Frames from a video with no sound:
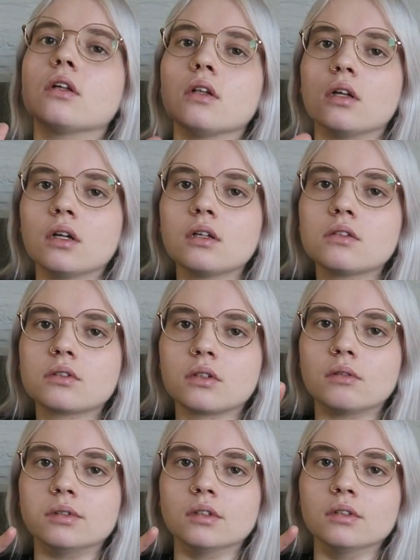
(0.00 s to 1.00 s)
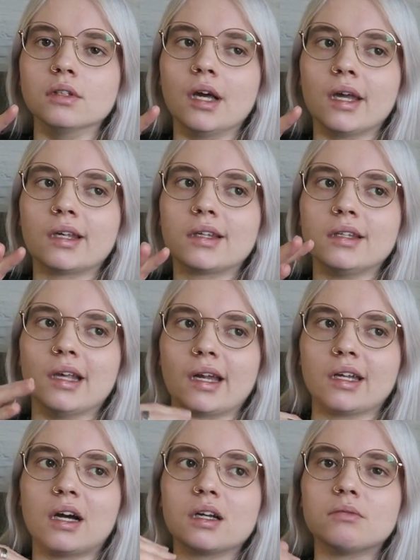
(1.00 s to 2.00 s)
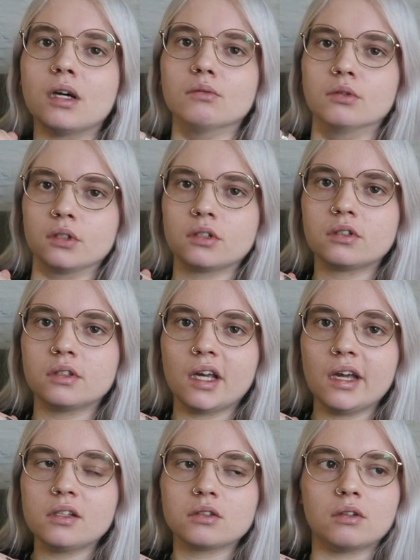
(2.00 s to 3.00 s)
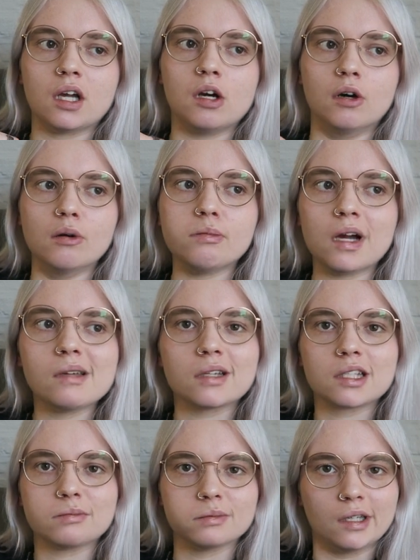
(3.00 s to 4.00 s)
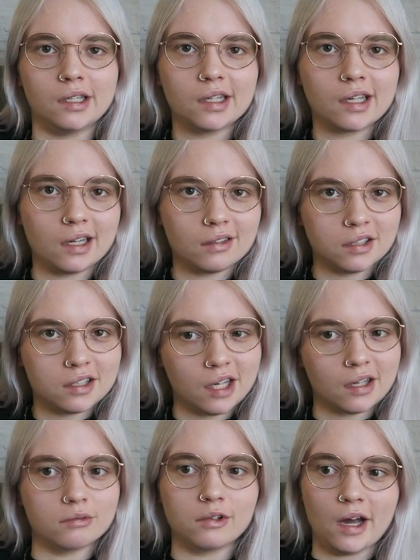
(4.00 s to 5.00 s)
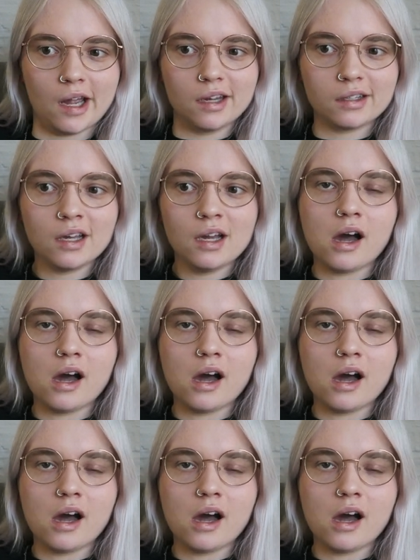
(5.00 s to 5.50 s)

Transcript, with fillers: a lot of trouble like getting out of my words today, so I hope I'm explaining everything right.